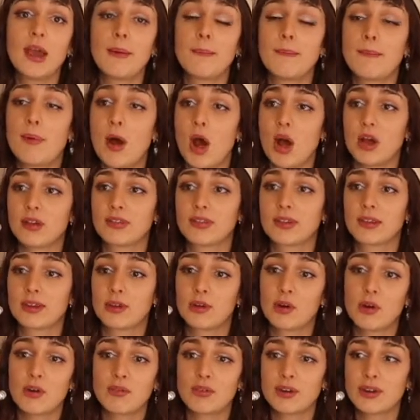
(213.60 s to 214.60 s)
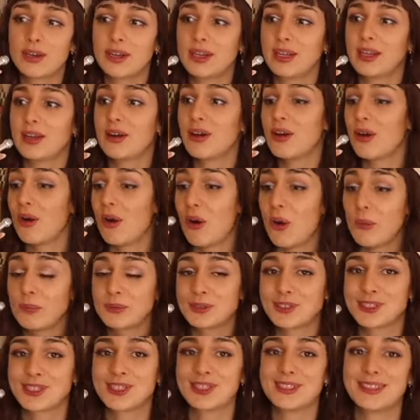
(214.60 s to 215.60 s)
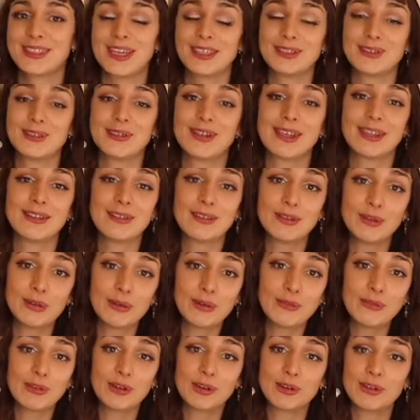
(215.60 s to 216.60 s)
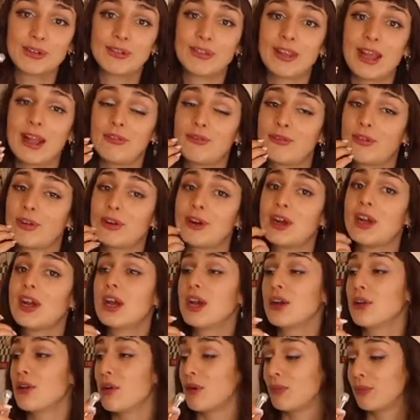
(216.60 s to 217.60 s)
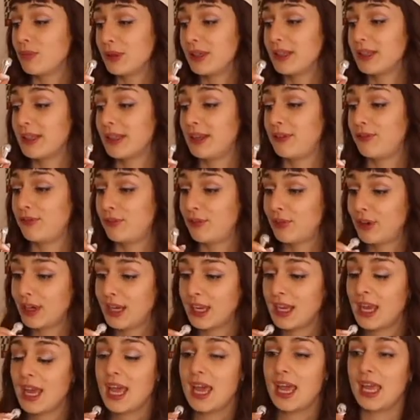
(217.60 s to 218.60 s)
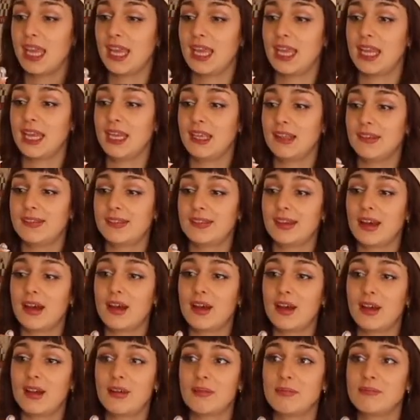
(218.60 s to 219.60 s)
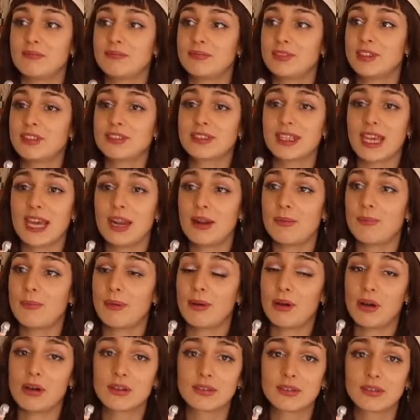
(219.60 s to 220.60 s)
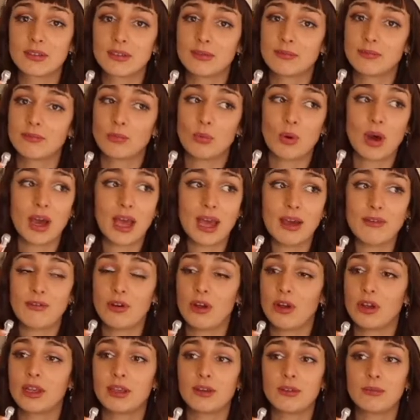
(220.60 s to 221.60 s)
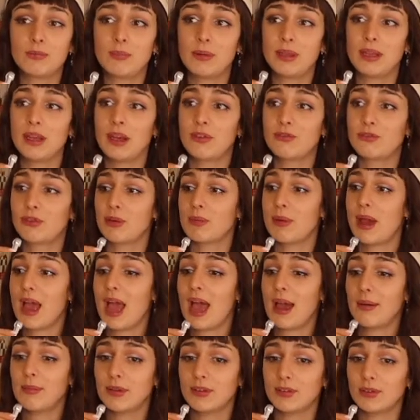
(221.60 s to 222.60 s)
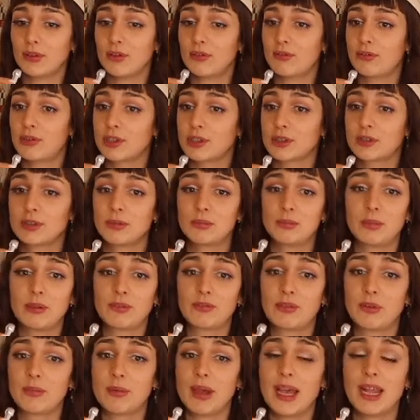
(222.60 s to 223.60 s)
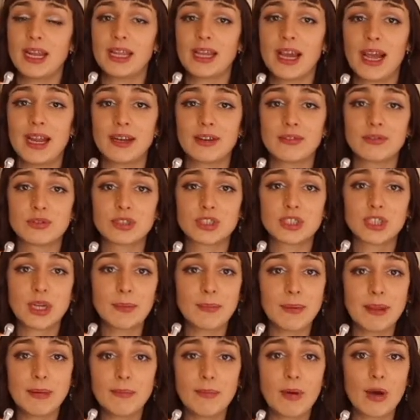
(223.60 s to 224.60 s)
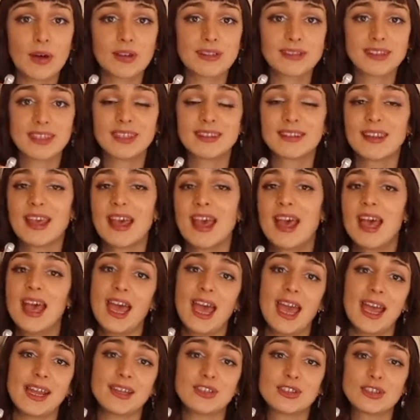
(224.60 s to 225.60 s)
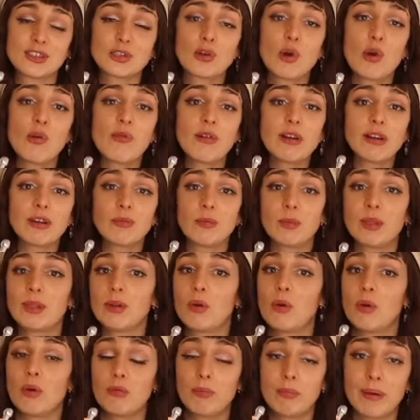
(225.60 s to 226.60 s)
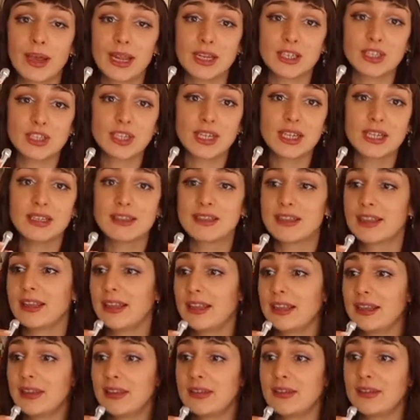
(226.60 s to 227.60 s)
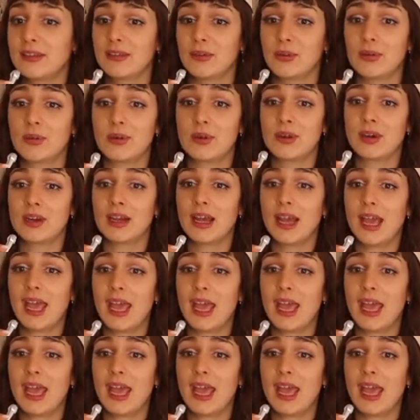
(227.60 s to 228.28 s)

box covering option that you can do for yourself for completely free. It is just get a box, whatever, could be from Amazon, it could be from any kind of shipping boxes, and just cover it with old bed sheets, linens, or